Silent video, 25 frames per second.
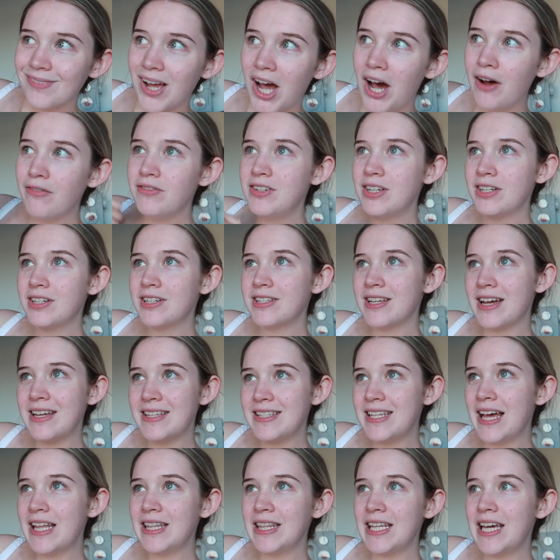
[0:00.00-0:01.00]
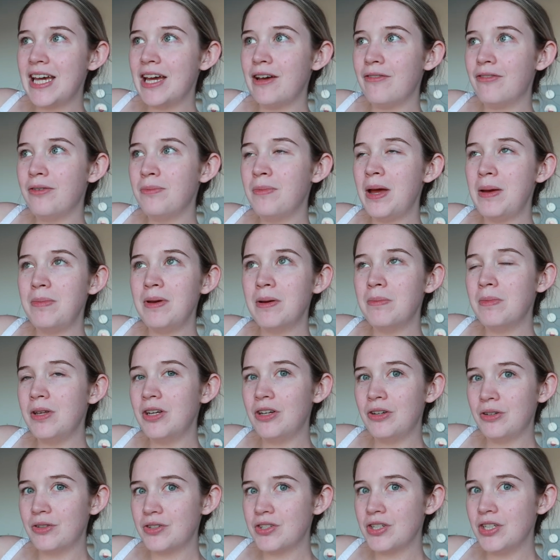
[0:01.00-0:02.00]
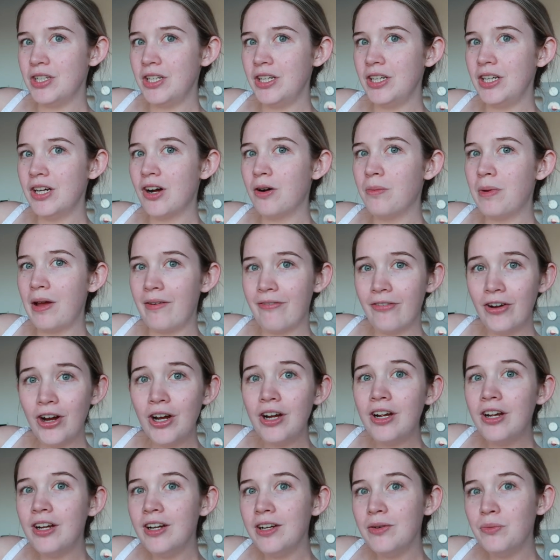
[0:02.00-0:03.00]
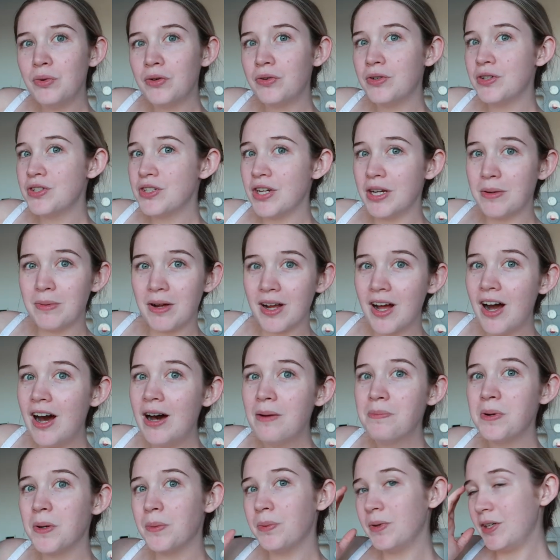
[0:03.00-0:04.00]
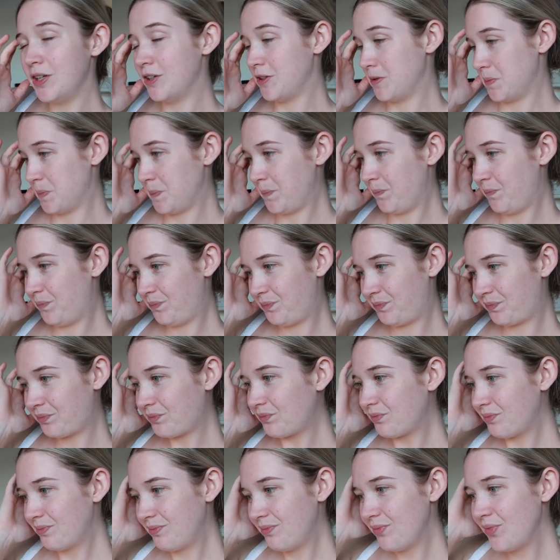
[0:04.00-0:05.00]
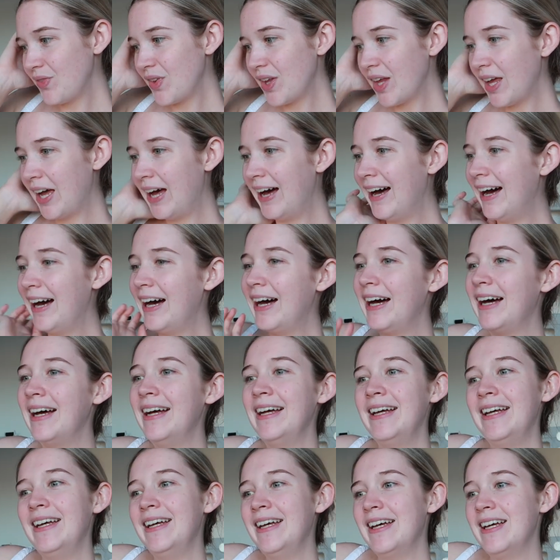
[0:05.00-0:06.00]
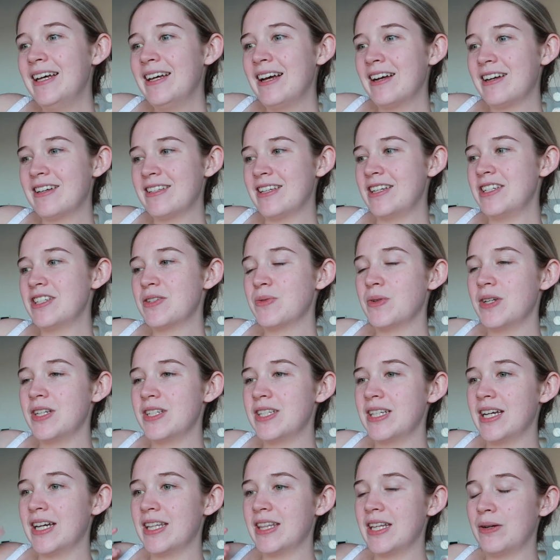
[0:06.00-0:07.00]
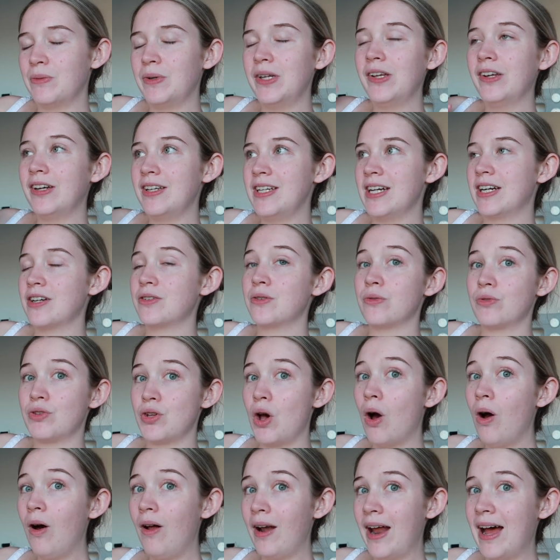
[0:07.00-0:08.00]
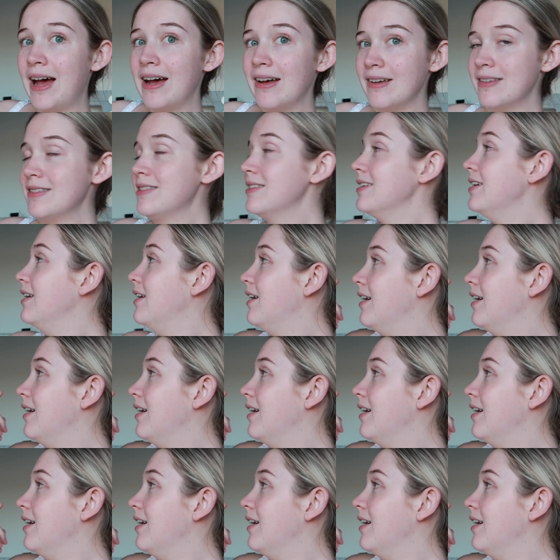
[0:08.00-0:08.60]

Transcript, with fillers: After, because I sat there for maybe a minute or two on my phone before turning my car properly on. Uh, because I just wanted to get the window down because it was hot as.